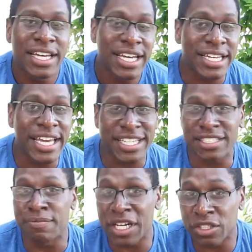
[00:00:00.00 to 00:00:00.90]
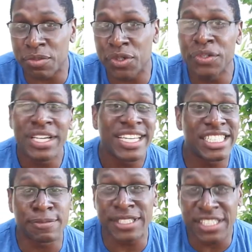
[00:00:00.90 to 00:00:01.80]
Again, it's measurable, it's
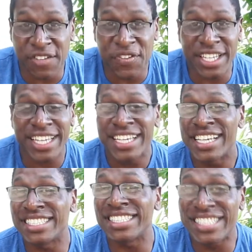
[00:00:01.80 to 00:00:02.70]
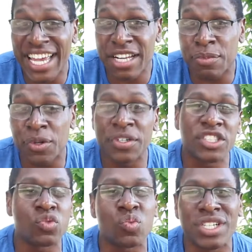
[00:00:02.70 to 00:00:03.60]
specific, it's attainable,
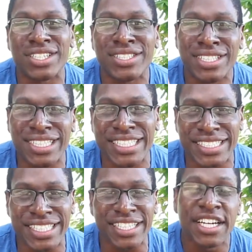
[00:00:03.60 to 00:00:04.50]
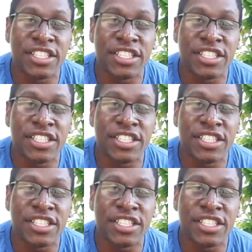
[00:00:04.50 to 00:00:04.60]
it's realistic.